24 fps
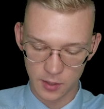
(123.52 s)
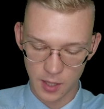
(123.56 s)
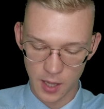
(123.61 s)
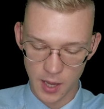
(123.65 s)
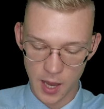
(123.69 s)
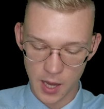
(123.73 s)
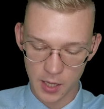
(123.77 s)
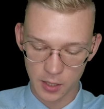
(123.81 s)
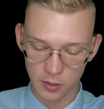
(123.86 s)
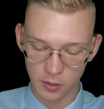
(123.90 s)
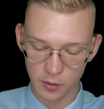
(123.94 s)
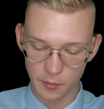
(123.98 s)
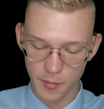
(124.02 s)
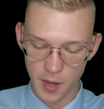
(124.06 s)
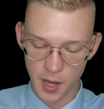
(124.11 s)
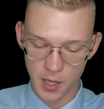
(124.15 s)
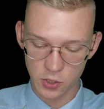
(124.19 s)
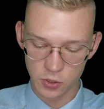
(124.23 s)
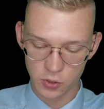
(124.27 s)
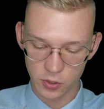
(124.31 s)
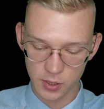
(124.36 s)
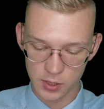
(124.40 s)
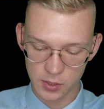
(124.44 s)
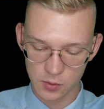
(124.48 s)
diagonal
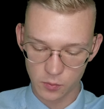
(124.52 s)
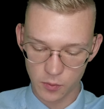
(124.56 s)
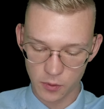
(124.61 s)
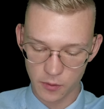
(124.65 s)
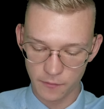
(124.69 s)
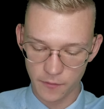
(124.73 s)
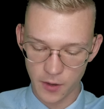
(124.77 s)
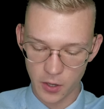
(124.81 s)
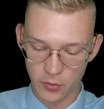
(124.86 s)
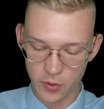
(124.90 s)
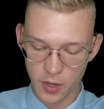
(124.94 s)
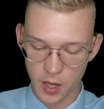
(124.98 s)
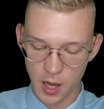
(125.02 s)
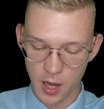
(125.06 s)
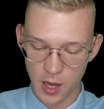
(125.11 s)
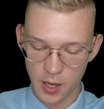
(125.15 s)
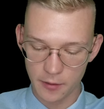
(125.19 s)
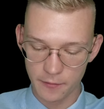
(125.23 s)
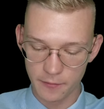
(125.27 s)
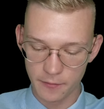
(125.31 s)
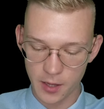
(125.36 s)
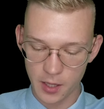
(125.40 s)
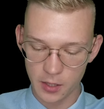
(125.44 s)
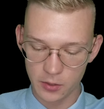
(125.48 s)
matrix with very
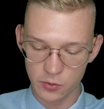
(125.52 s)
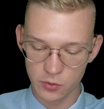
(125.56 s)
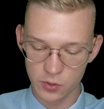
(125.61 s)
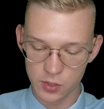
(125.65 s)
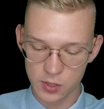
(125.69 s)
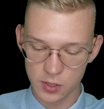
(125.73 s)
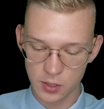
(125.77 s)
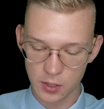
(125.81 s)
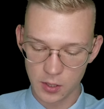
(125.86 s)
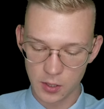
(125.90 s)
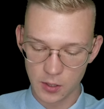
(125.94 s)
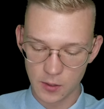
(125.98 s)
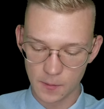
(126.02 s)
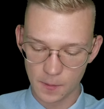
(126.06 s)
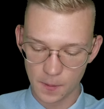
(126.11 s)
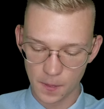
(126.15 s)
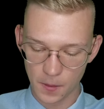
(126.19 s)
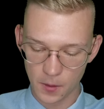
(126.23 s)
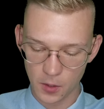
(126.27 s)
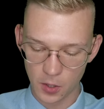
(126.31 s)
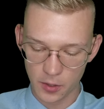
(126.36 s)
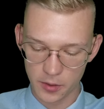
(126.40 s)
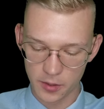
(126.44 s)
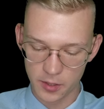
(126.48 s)
high values
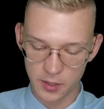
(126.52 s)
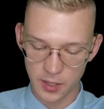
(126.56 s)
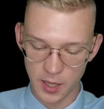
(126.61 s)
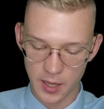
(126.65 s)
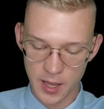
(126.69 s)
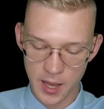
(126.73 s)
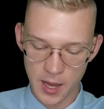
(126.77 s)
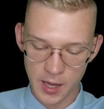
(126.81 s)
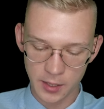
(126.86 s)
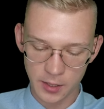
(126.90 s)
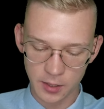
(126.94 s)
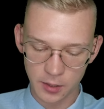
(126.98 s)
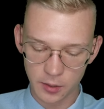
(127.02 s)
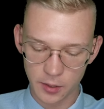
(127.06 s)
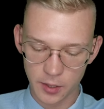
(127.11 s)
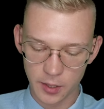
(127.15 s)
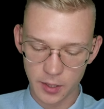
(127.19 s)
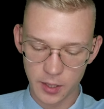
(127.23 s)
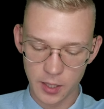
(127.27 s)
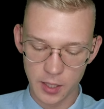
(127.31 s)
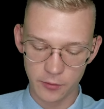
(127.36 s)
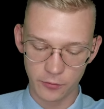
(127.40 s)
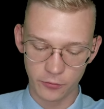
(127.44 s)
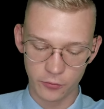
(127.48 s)
on the diagonal,
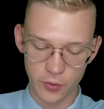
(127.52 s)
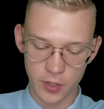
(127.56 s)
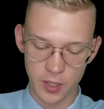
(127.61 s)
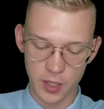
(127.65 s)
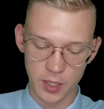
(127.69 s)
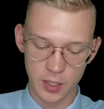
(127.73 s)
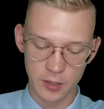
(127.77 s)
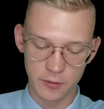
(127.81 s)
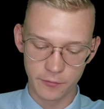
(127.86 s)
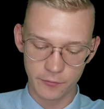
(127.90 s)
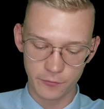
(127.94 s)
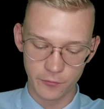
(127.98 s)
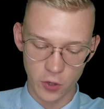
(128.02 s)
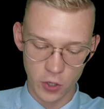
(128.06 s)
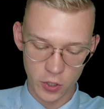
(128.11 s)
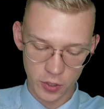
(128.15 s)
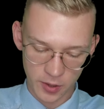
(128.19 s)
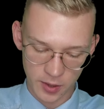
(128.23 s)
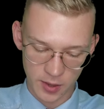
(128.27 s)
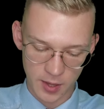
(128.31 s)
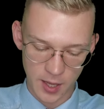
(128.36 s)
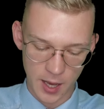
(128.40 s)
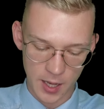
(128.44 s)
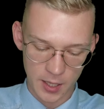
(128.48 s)
and if we
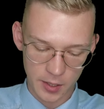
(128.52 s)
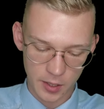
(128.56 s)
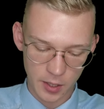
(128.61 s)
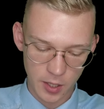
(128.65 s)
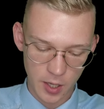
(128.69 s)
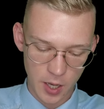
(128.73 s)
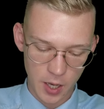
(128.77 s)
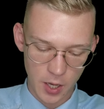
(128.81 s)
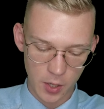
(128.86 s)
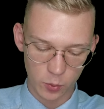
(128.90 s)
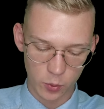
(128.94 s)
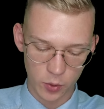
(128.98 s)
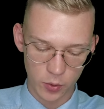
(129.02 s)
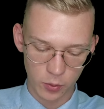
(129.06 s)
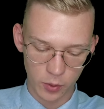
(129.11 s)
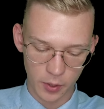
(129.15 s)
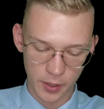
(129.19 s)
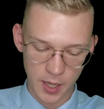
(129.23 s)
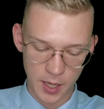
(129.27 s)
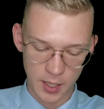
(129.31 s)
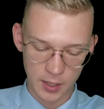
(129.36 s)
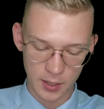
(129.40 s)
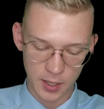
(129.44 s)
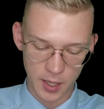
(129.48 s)
invert that, we
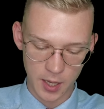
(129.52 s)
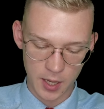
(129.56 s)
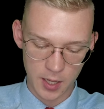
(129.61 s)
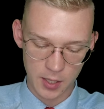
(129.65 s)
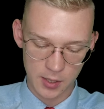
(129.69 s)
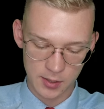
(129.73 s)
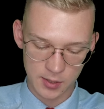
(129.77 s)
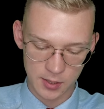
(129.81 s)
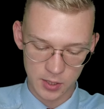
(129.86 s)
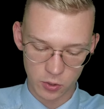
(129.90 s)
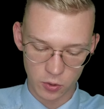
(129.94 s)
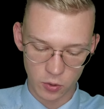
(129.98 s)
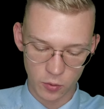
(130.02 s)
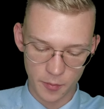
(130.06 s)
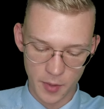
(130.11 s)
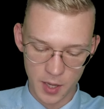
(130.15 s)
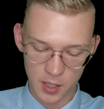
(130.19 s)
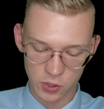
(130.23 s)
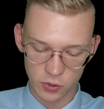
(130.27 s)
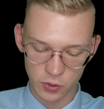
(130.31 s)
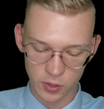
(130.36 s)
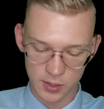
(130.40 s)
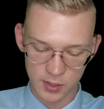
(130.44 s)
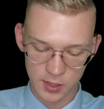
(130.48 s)
will get a zero
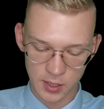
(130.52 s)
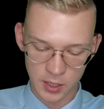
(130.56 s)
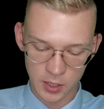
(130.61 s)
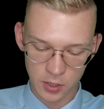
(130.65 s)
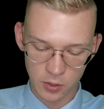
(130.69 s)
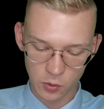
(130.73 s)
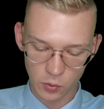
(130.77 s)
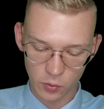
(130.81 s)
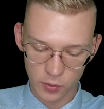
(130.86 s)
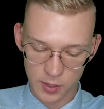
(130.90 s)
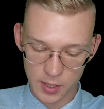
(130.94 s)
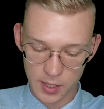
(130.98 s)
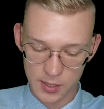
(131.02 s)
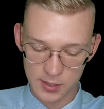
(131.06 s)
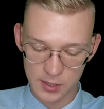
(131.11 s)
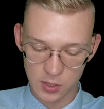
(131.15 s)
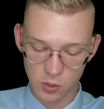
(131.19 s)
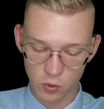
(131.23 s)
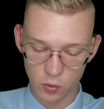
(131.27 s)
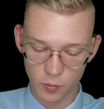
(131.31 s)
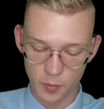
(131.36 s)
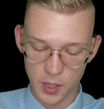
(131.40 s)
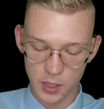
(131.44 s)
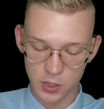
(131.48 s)
matrix here, a
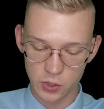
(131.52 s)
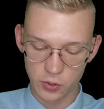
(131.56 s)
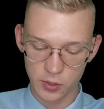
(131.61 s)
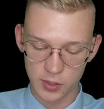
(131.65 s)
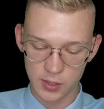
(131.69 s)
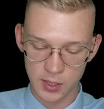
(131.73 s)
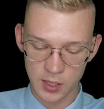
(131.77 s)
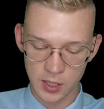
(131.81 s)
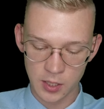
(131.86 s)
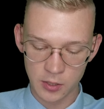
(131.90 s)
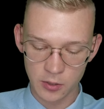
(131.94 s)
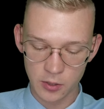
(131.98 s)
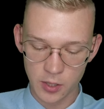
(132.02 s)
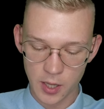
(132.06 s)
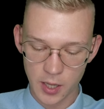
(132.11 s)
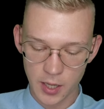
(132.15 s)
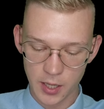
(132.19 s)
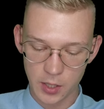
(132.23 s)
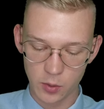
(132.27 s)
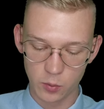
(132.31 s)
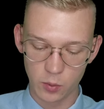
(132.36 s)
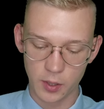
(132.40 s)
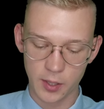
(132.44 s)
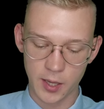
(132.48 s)
zero matrix here,
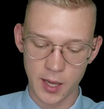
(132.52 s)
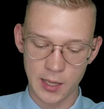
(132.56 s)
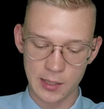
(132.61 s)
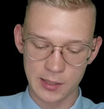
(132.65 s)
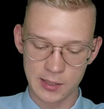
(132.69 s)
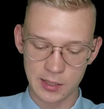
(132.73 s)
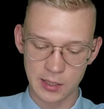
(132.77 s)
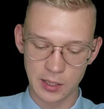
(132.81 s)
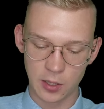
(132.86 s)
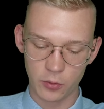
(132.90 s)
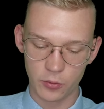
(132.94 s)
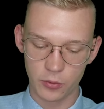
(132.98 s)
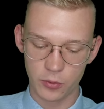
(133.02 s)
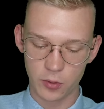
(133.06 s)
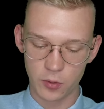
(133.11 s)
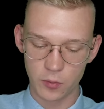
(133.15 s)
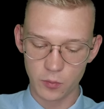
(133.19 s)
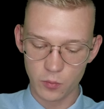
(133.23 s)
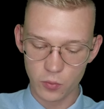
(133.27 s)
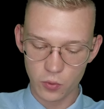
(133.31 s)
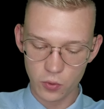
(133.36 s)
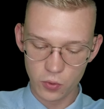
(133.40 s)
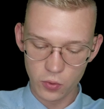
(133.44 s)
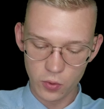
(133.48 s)
it will cancel out the
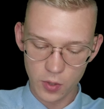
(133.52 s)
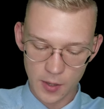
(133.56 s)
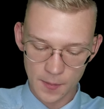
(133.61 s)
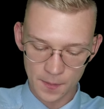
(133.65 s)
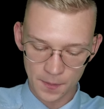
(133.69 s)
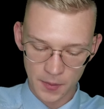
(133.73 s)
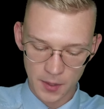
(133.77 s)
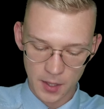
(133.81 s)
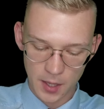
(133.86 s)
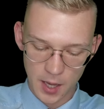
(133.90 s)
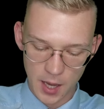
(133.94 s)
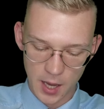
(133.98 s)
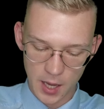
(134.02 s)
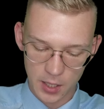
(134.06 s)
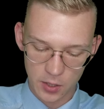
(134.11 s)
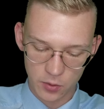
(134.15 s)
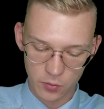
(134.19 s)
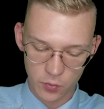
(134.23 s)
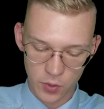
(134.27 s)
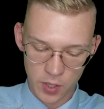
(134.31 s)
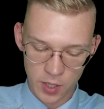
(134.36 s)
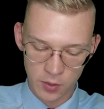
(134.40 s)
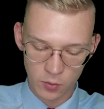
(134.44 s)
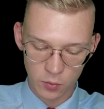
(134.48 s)
mu,
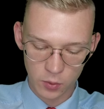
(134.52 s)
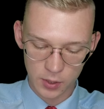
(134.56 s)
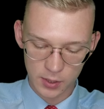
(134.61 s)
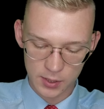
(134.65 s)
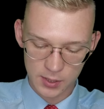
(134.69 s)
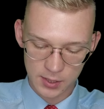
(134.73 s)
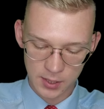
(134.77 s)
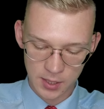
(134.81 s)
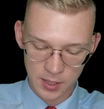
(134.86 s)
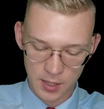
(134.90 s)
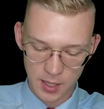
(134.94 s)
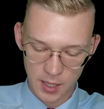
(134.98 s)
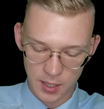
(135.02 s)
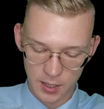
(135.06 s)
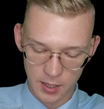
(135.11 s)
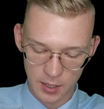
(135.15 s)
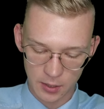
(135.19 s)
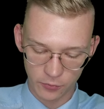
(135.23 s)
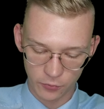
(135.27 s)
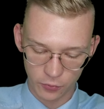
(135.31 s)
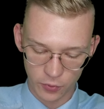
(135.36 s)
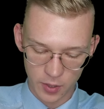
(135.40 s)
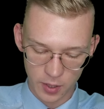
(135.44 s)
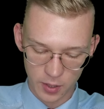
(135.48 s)
and we will see
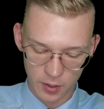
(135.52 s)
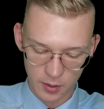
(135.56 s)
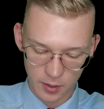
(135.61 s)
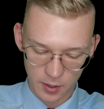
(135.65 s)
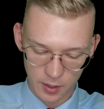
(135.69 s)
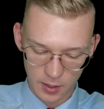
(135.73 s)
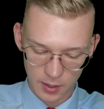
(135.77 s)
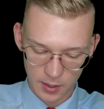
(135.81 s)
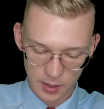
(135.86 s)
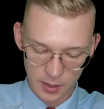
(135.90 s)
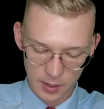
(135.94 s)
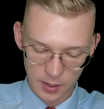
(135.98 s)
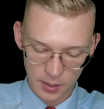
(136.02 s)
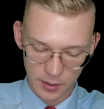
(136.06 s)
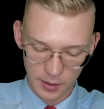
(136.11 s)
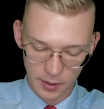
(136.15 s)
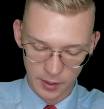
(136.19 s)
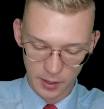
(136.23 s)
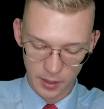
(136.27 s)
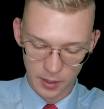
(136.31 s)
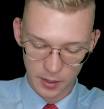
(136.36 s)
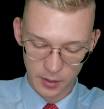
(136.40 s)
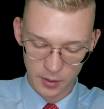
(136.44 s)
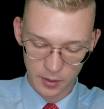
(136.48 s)
that if we
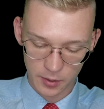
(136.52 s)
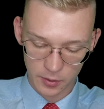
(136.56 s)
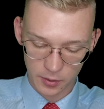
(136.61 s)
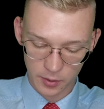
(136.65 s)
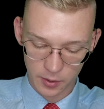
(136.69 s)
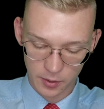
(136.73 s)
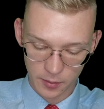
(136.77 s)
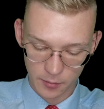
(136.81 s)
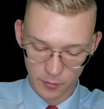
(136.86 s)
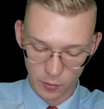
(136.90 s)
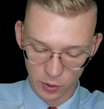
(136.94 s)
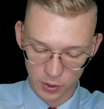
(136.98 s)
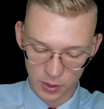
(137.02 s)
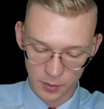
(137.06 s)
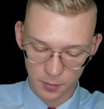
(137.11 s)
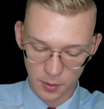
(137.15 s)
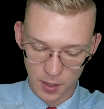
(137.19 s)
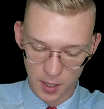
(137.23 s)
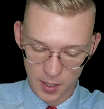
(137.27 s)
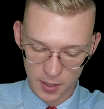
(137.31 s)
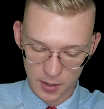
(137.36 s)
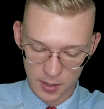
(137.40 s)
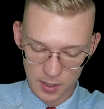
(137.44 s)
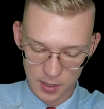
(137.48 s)
uh,
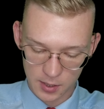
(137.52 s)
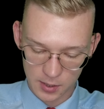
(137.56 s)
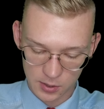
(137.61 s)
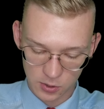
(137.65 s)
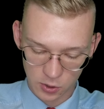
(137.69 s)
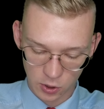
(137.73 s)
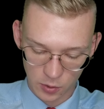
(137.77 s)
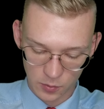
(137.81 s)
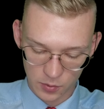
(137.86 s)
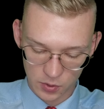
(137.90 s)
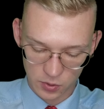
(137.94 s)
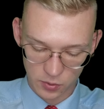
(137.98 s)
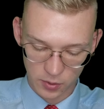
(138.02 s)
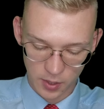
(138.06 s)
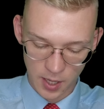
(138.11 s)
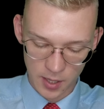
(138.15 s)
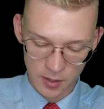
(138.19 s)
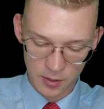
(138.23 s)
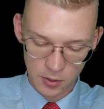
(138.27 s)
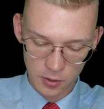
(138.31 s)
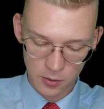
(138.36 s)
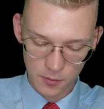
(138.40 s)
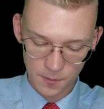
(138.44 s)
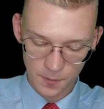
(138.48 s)
multiply these terms
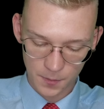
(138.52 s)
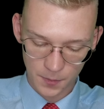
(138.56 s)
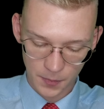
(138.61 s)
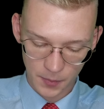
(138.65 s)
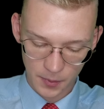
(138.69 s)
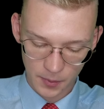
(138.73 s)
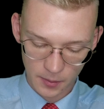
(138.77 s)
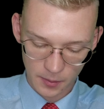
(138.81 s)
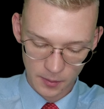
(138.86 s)
together,